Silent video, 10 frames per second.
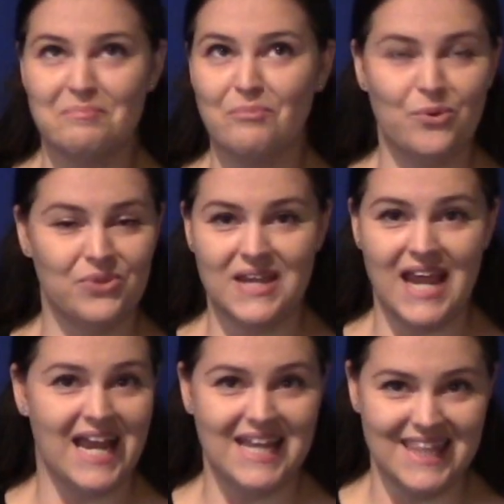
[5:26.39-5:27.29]
more than
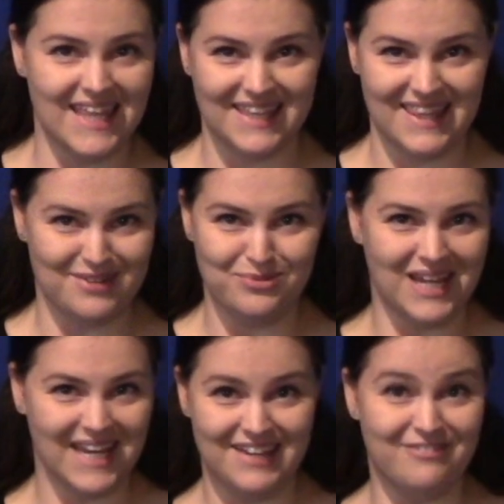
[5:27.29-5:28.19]
anything that we
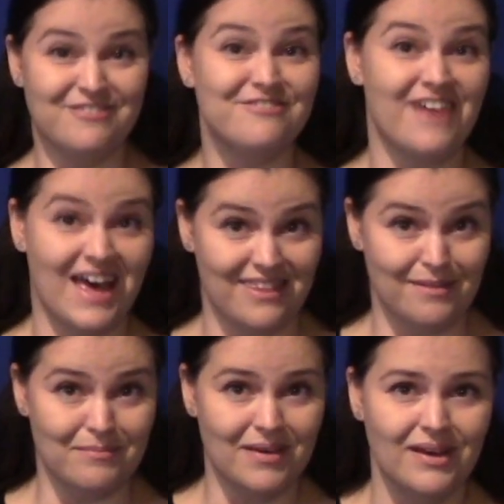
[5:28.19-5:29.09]
can even
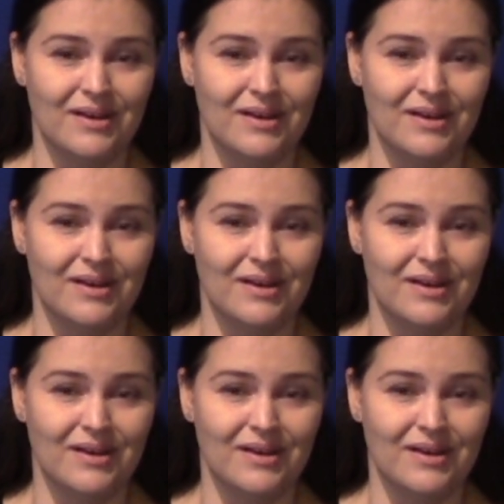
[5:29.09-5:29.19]
fathom.